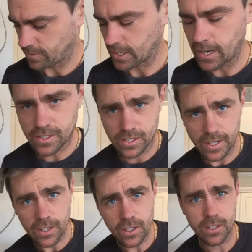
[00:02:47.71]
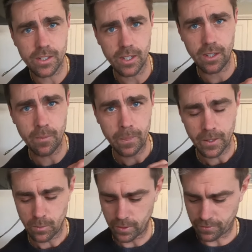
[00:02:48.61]
Okay, so now you can see
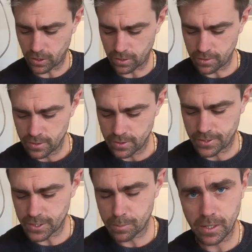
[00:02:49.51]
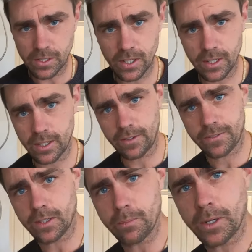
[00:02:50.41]
we've got this piece here
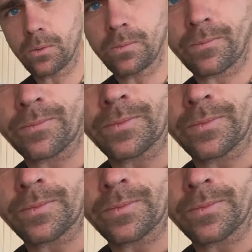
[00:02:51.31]
left in the middle.